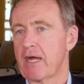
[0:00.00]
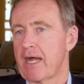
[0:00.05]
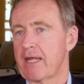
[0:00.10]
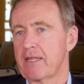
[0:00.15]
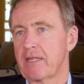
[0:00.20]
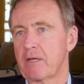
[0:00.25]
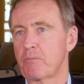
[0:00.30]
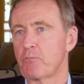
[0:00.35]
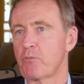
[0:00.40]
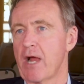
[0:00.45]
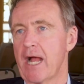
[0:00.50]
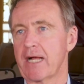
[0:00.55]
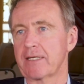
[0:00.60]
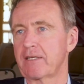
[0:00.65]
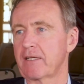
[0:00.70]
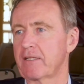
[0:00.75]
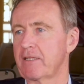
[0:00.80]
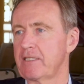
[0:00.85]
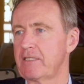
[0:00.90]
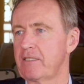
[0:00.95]
I think
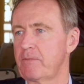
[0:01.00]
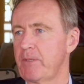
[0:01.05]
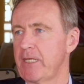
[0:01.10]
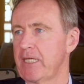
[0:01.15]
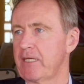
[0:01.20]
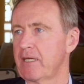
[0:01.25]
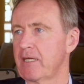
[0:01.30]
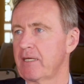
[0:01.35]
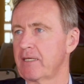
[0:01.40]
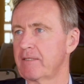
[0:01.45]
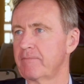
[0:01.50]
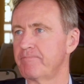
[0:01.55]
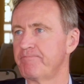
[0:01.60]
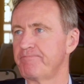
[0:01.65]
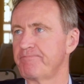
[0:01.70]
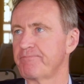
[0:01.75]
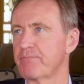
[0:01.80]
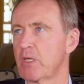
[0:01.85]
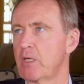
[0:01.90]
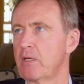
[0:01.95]
practically speaking,
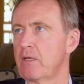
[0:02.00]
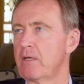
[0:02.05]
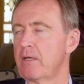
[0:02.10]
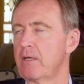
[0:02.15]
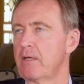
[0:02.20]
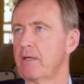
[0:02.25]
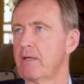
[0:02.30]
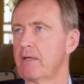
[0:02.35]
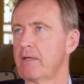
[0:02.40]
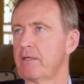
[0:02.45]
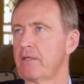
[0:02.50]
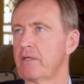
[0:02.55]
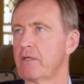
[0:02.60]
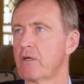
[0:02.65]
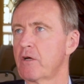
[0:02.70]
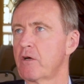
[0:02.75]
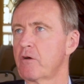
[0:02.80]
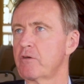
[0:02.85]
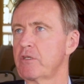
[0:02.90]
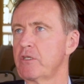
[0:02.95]

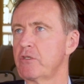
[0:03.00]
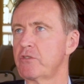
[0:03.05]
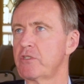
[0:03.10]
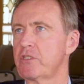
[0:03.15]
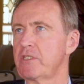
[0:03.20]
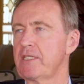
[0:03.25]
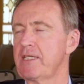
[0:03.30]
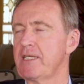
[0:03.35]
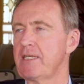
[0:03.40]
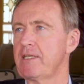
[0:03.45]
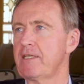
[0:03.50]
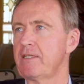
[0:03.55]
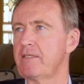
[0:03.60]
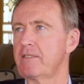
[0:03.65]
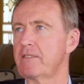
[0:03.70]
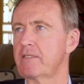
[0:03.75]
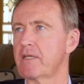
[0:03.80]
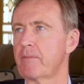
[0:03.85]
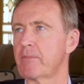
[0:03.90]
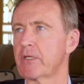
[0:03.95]
you see
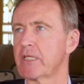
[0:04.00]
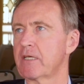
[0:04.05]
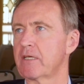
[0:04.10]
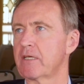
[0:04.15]
some of